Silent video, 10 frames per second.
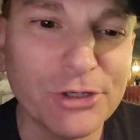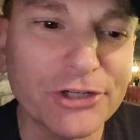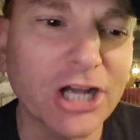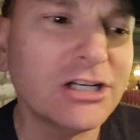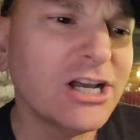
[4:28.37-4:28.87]

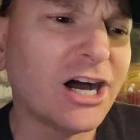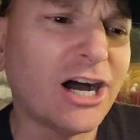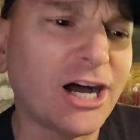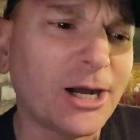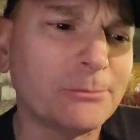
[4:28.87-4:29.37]
Moving on.
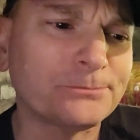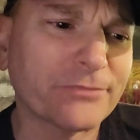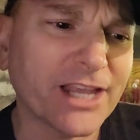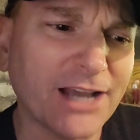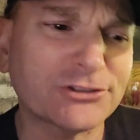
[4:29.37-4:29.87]

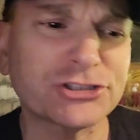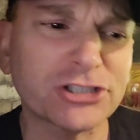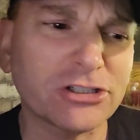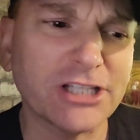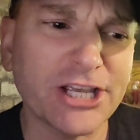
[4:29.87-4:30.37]
After
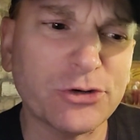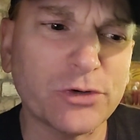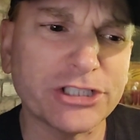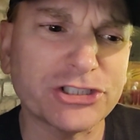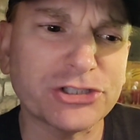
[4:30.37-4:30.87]
Salt Lake,
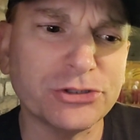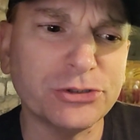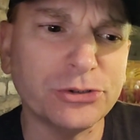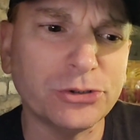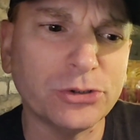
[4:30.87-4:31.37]
went
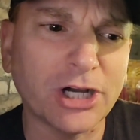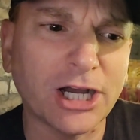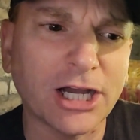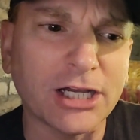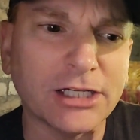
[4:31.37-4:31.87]
to
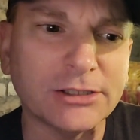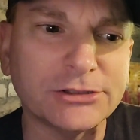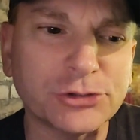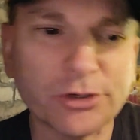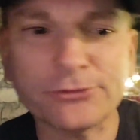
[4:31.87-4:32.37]

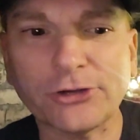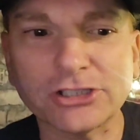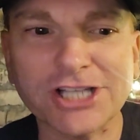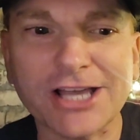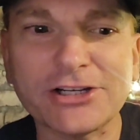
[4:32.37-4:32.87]
Twin
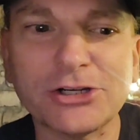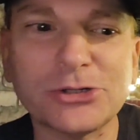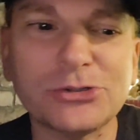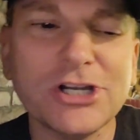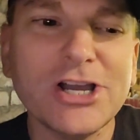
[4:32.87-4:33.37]
Falls,
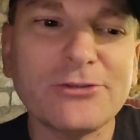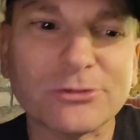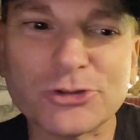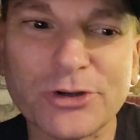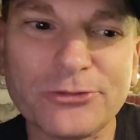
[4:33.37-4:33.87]
Idaho.
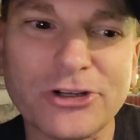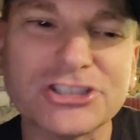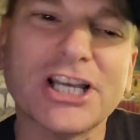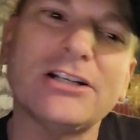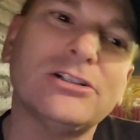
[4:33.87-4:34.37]
From Twin
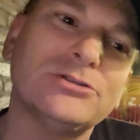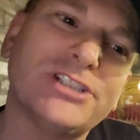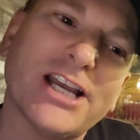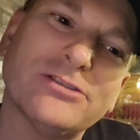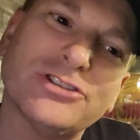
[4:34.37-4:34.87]
Falls, Idaho,
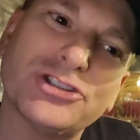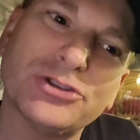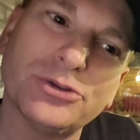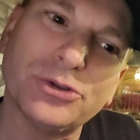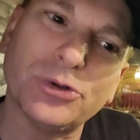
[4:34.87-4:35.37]
down
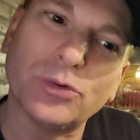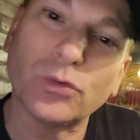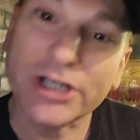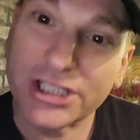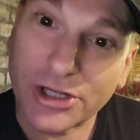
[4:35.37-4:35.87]
to
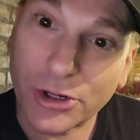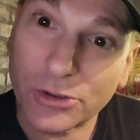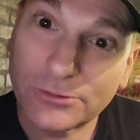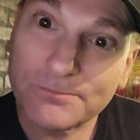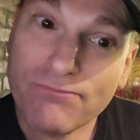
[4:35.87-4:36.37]

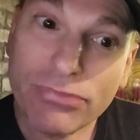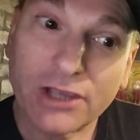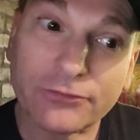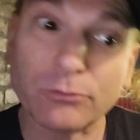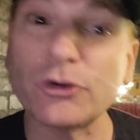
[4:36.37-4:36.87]
Reno.
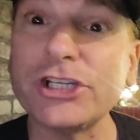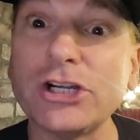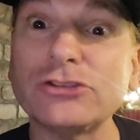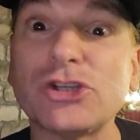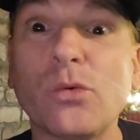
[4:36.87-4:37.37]
From
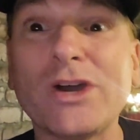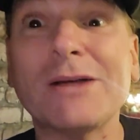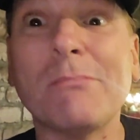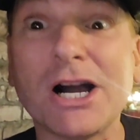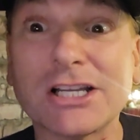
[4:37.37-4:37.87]
Reno to
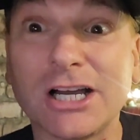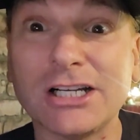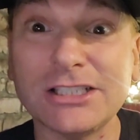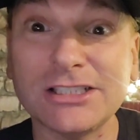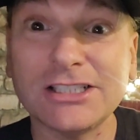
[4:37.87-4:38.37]

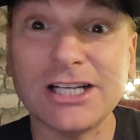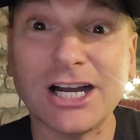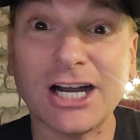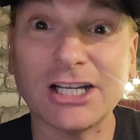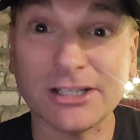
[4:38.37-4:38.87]
Winnemucca,
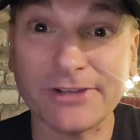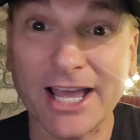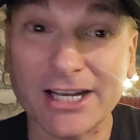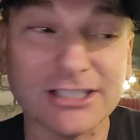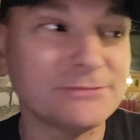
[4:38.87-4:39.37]

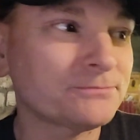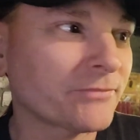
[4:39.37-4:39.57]
Nevada,